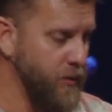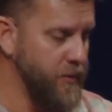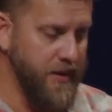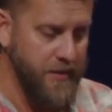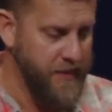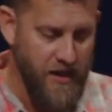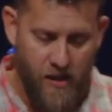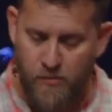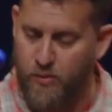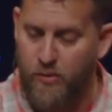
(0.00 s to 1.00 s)
We want to be
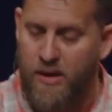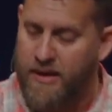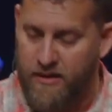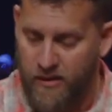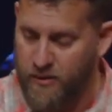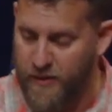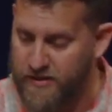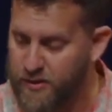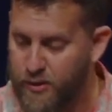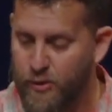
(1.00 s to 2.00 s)
humble in all that we
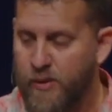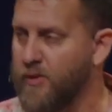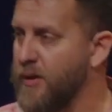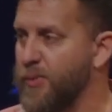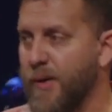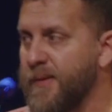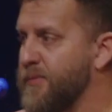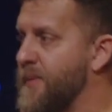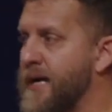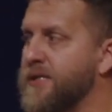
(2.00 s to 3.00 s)
do. We want to point
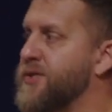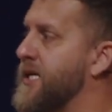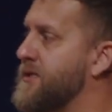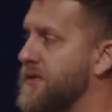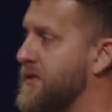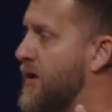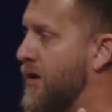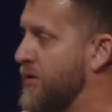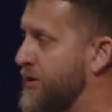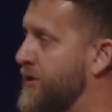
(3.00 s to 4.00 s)
people back to Jesus,
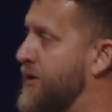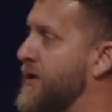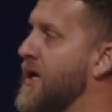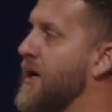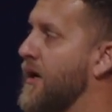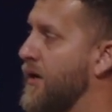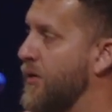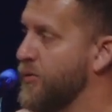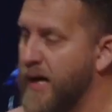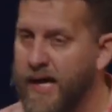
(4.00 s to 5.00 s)
all good,
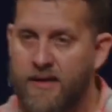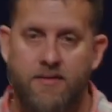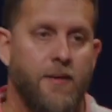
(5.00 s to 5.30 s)
all right.